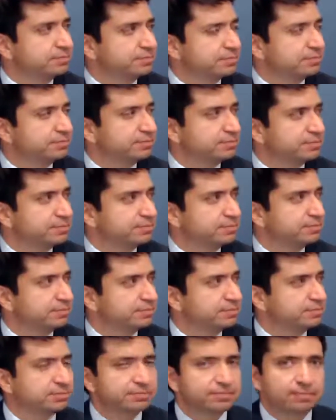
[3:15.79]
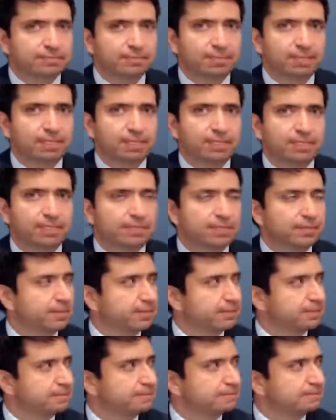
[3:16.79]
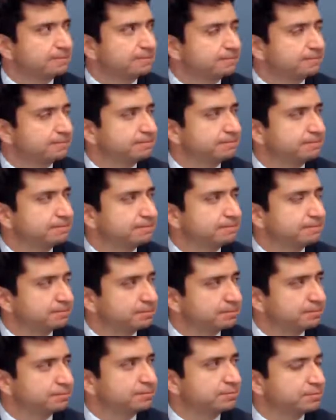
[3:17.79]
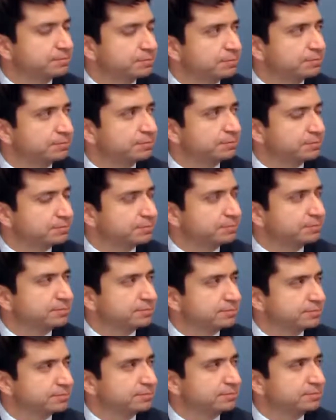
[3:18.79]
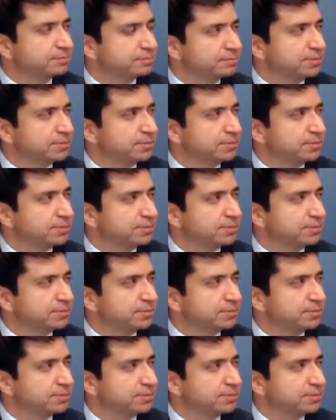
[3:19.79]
[no speech]